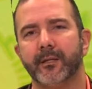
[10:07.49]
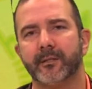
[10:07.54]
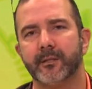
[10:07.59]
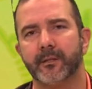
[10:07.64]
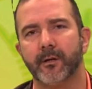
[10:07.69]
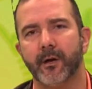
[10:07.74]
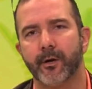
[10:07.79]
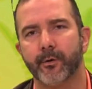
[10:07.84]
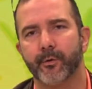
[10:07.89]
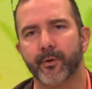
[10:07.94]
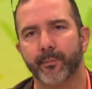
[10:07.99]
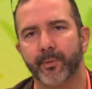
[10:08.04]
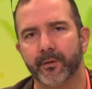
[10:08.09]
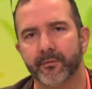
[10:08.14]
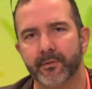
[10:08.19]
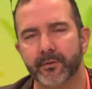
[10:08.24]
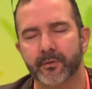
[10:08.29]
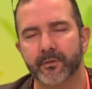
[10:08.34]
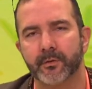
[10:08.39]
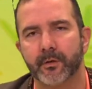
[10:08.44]
It's an honor and a
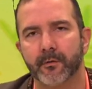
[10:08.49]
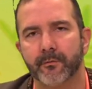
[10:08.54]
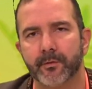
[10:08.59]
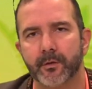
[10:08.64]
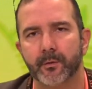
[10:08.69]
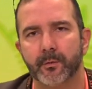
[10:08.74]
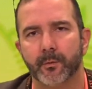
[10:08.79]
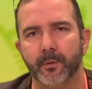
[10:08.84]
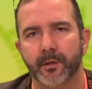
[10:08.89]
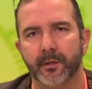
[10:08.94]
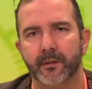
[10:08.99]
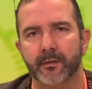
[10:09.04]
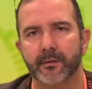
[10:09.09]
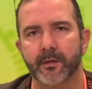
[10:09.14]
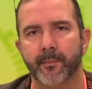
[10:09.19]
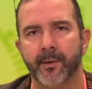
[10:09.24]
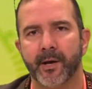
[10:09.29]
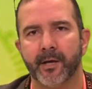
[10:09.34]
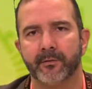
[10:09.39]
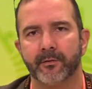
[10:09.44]
privilege to serve you in this
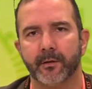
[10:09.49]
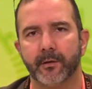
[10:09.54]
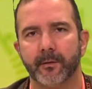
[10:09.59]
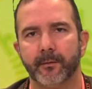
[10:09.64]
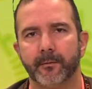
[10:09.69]
capacity.